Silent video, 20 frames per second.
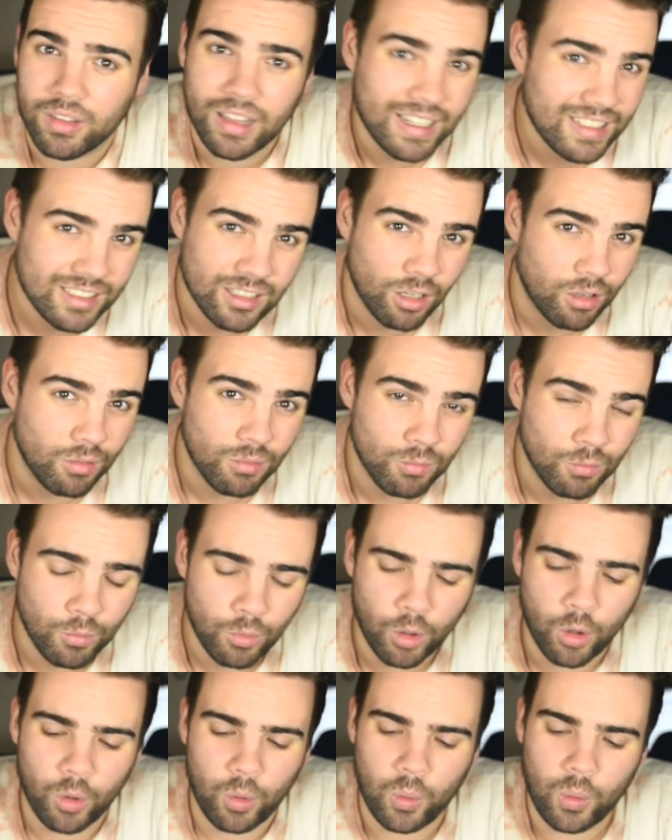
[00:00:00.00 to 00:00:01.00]
That's
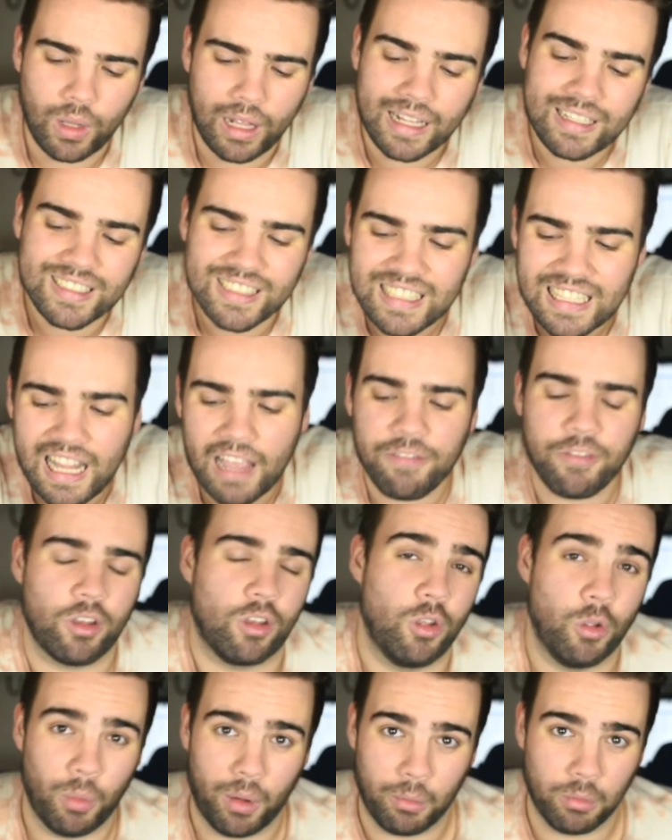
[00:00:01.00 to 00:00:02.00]
never
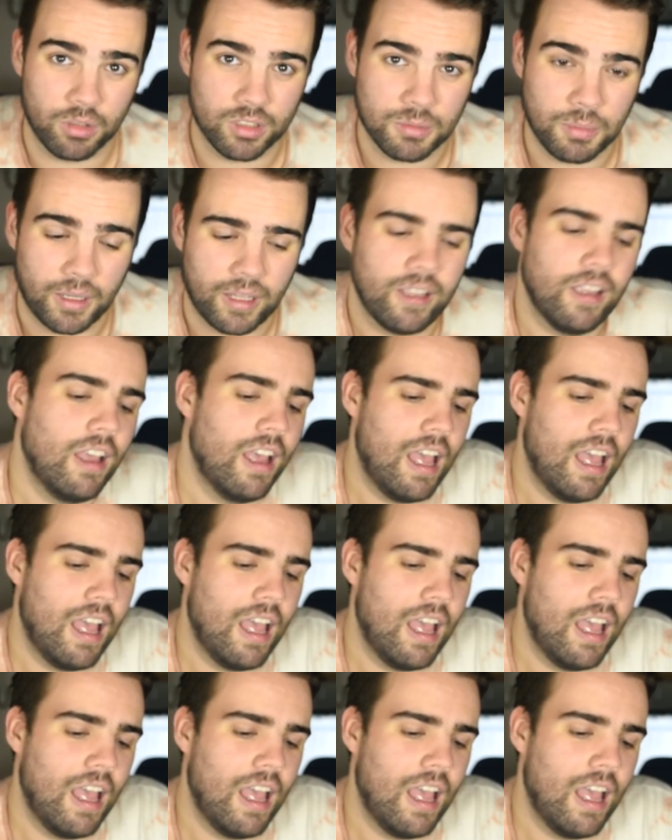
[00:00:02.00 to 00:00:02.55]
who I want to be.